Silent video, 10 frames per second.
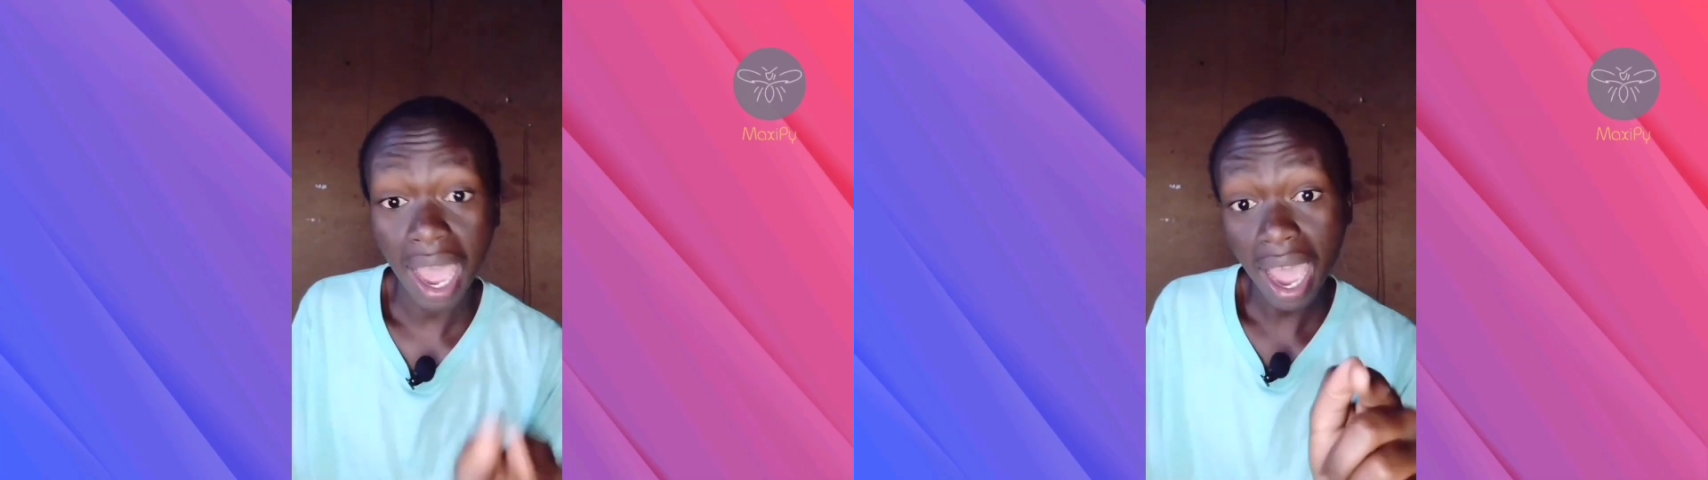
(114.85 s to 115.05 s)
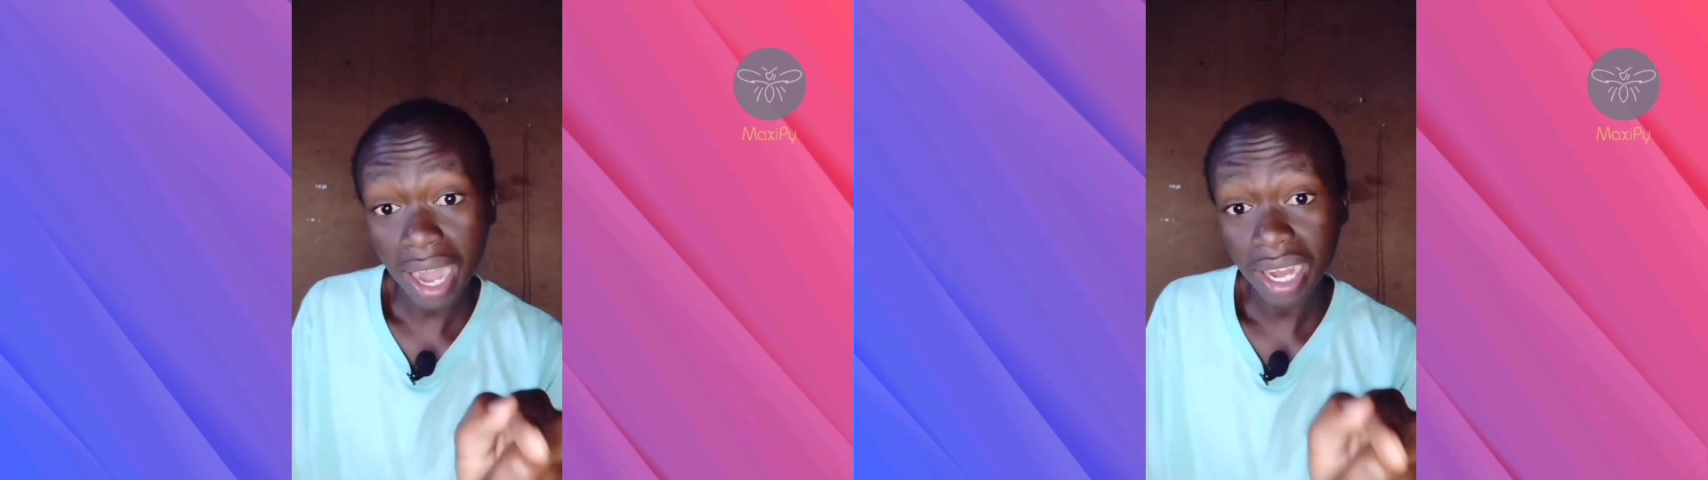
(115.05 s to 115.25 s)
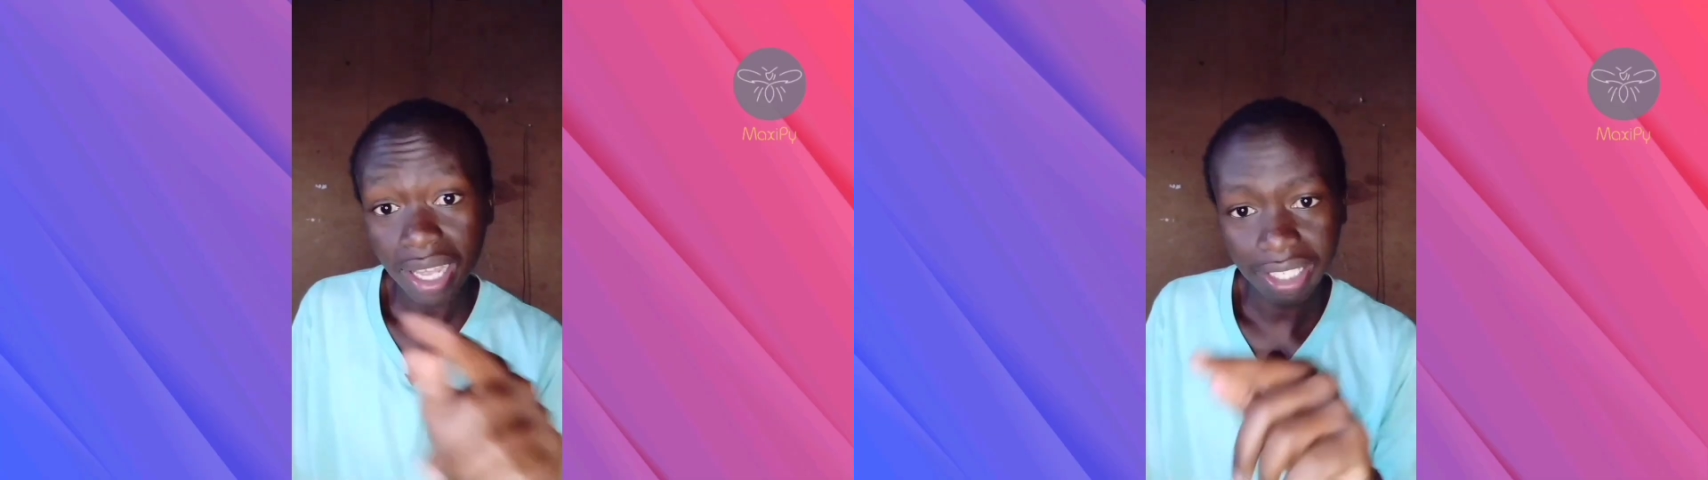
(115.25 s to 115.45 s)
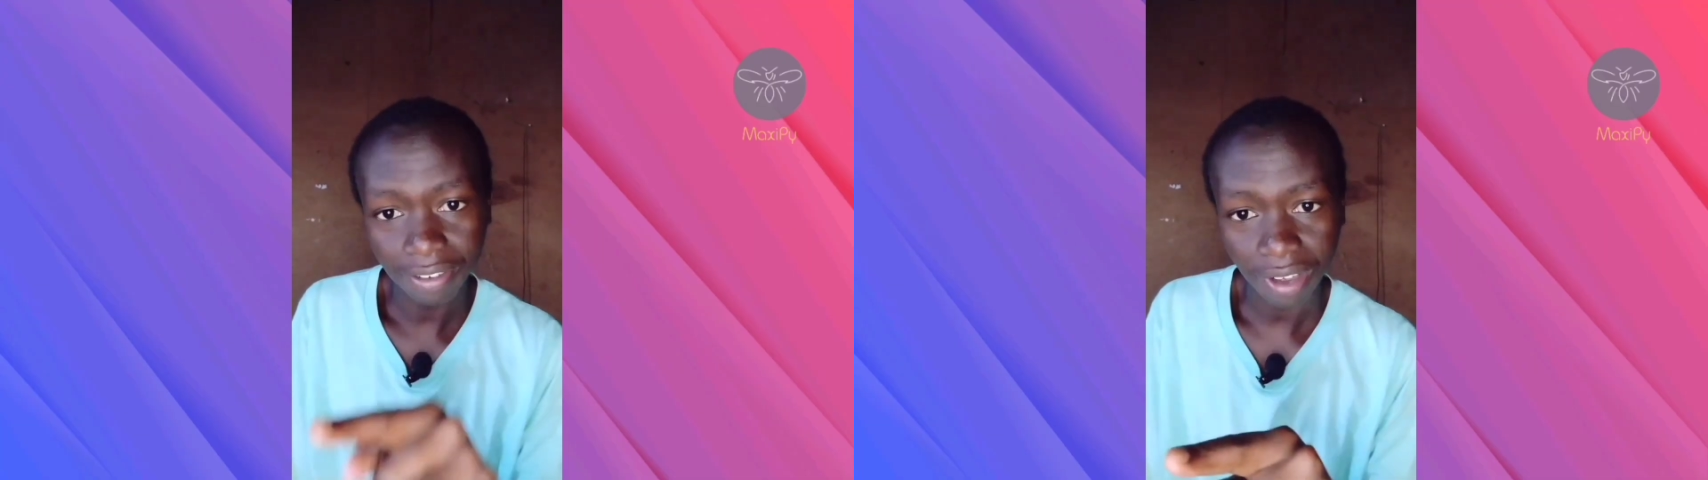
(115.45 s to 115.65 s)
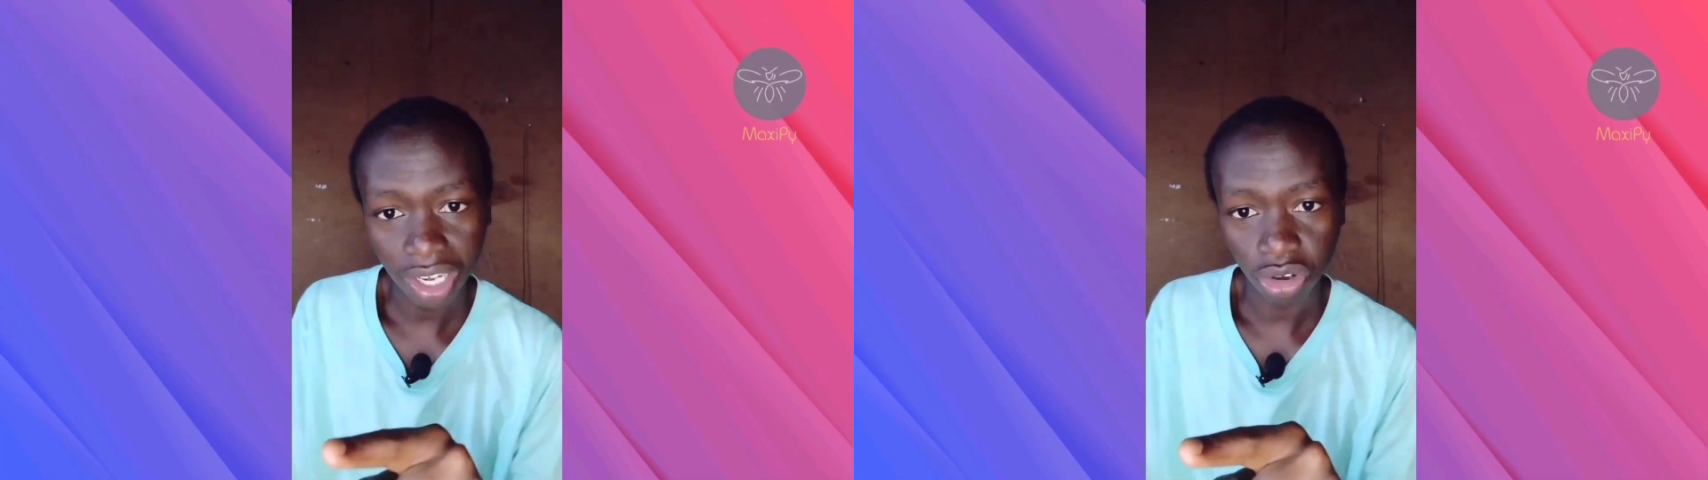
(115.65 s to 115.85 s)
and
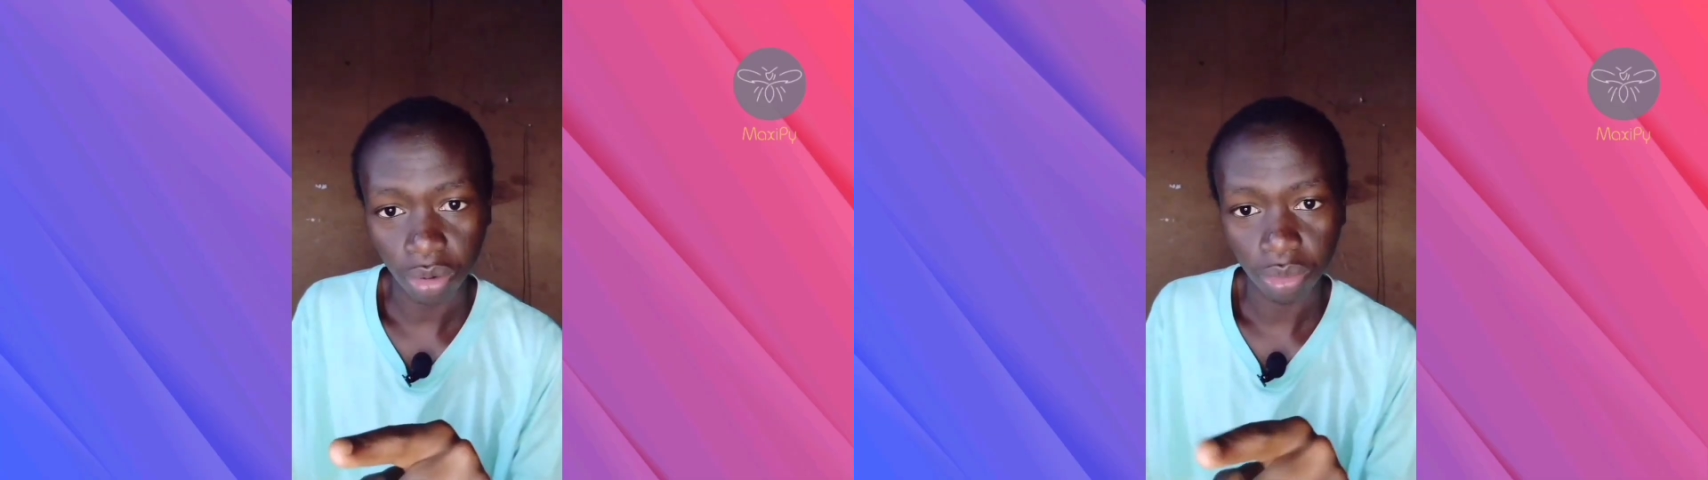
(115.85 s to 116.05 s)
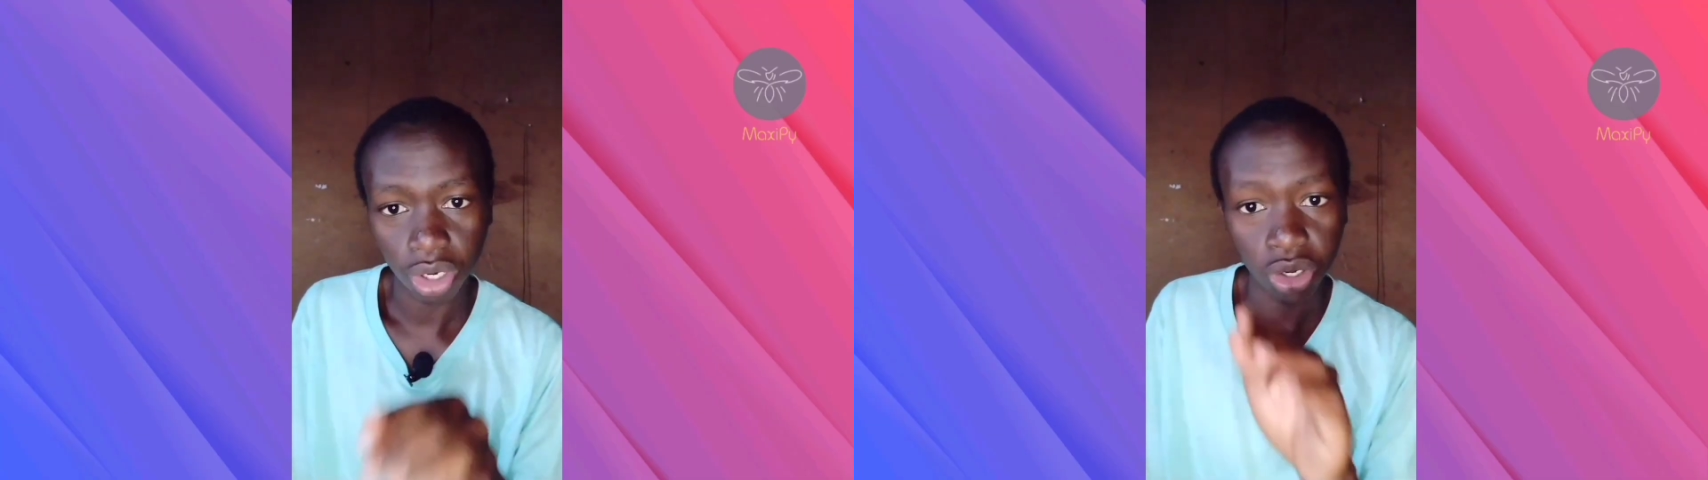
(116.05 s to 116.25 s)
Safaricom,